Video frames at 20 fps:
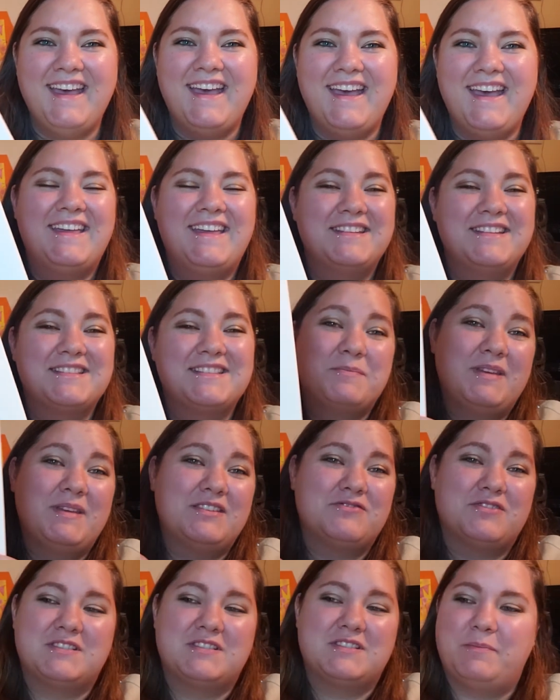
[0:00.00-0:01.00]
And it's
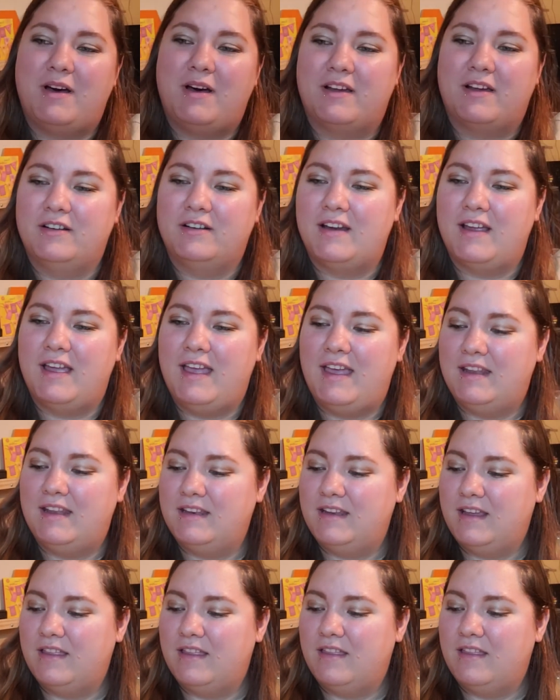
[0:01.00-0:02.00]
Beatrix Potter,
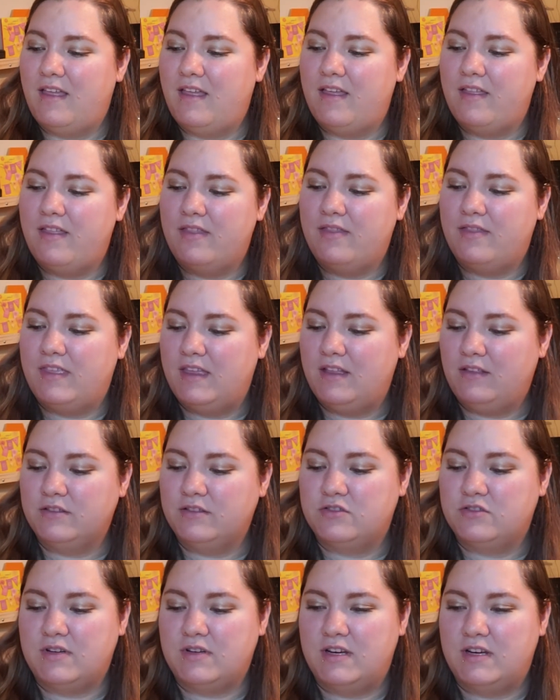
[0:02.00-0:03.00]
and the
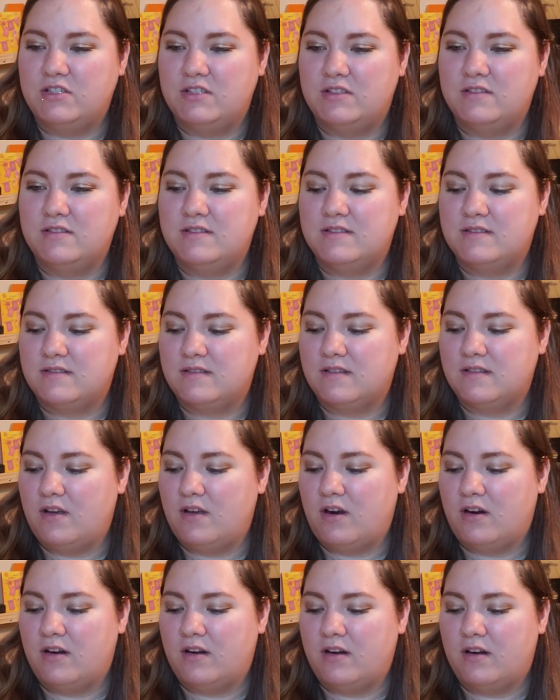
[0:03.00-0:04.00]
illustrations
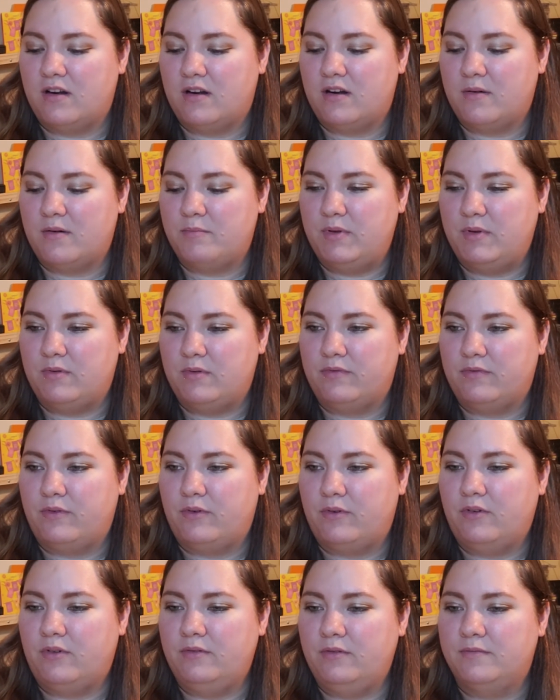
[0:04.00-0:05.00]
are
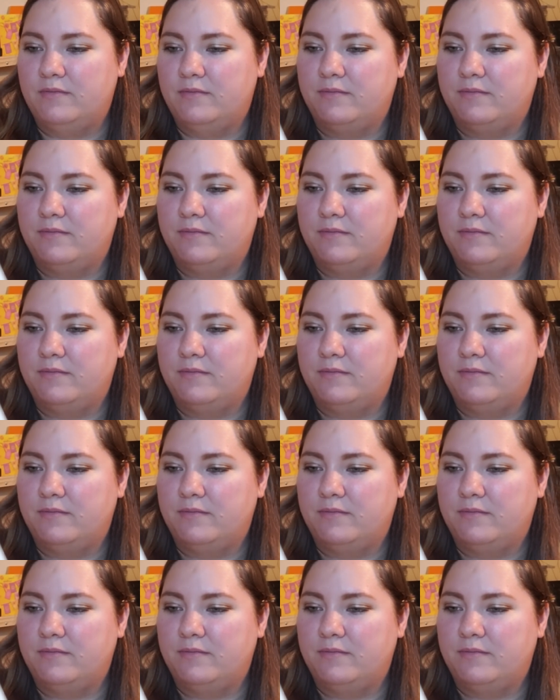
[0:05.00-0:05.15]
beautiful.